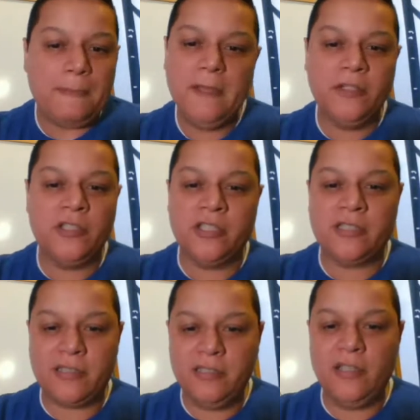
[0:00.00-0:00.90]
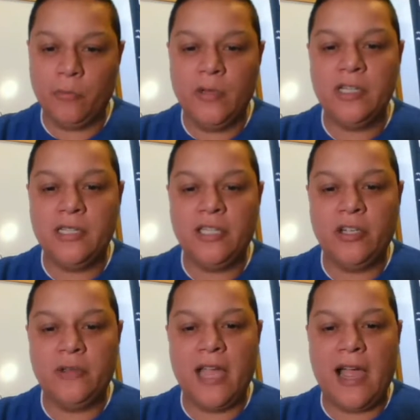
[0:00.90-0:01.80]
You're really
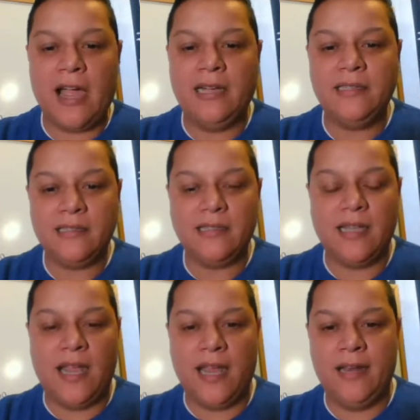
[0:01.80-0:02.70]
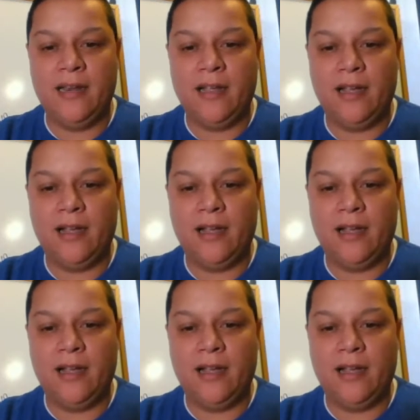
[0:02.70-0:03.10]
good guys, and